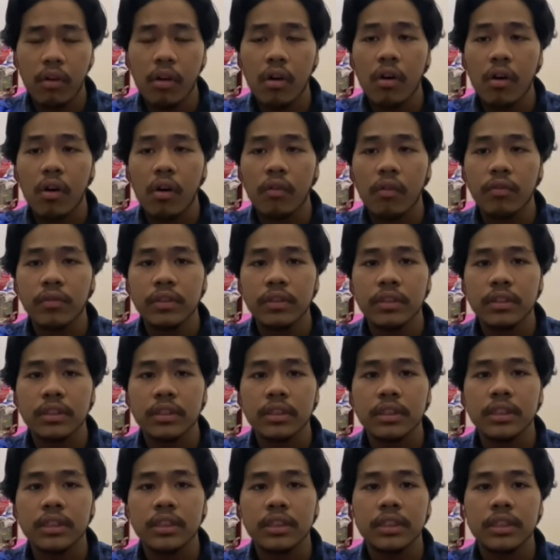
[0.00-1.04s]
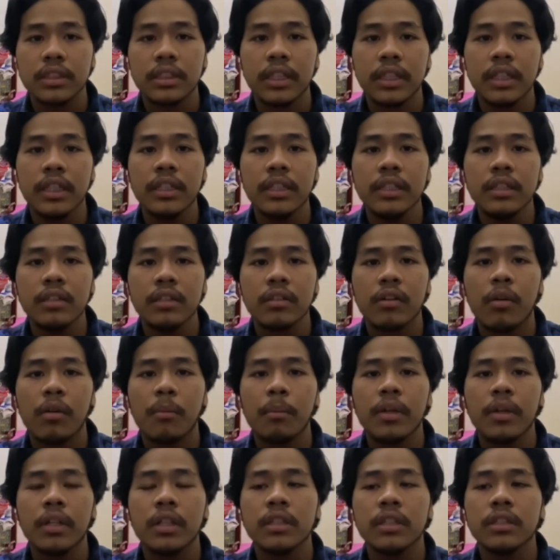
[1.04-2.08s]
over 3,
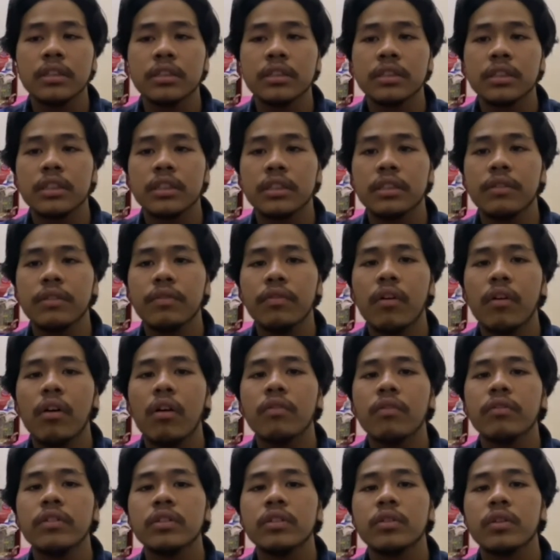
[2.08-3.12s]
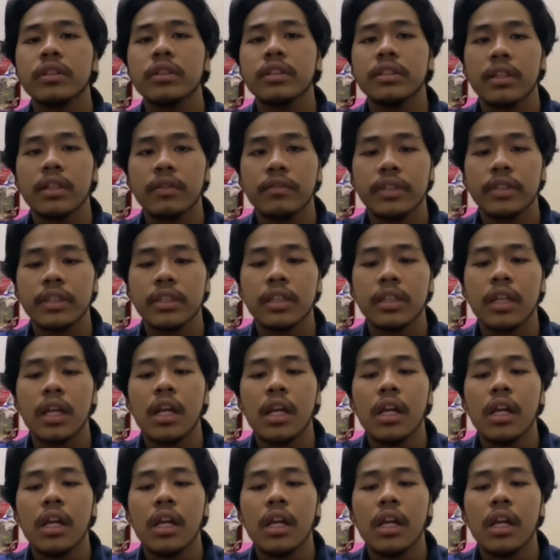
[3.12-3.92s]
64 over 27.